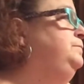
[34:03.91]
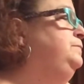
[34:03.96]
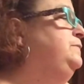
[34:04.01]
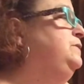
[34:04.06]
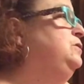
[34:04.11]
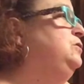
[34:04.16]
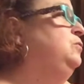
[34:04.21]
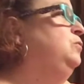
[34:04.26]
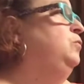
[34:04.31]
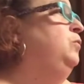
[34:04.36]
Um,
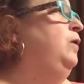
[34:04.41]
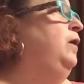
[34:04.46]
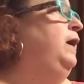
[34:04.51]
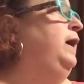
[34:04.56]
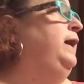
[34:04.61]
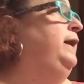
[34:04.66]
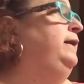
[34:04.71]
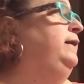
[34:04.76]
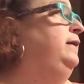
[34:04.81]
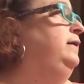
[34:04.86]
do you
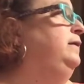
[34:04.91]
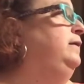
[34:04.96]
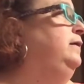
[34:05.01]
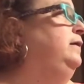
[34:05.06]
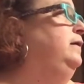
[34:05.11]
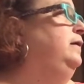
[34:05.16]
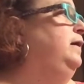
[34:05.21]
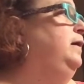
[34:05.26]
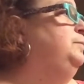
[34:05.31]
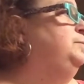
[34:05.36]
want
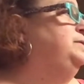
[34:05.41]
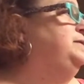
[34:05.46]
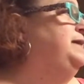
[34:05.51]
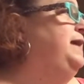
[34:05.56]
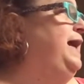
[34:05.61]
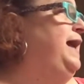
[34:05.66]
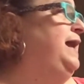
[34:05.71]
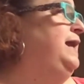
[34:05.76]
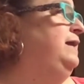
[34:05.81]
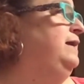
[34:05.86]
a uh,
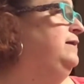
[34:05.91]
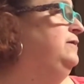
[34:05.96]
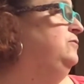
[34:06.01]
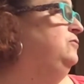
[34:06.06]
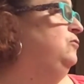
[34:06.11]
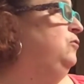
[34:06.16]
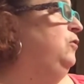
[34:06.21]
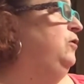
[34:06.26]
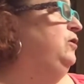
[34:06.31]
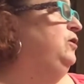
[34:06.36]
potatoes
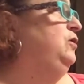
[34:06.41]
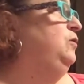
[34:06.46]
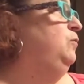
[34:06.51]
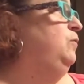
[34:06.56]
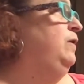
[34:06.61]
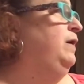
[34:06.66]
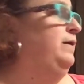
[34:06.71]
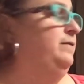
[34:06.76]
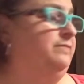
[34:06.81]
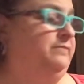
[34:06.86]
or do you
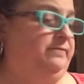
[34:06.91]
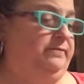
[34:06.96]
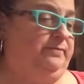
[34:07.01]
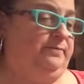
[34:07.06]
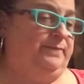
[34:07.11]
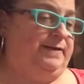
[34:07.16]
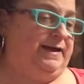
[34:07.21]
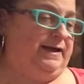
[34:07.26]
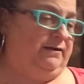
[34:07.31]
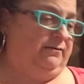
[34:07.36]
want
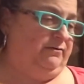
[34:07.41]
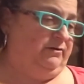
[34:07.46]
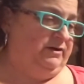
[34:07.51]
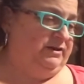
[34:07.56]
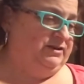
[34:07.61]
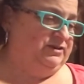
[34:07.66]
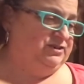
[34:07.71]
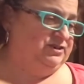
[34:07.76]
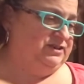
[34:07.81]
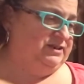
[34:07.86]
macaroni
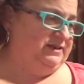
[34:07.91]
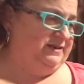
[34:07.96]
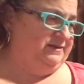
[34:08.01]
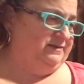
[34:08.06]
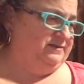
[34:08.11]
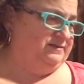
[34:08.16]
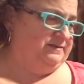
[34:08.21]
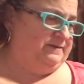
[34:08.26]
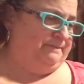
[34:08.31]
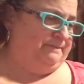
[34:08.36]
and cheese?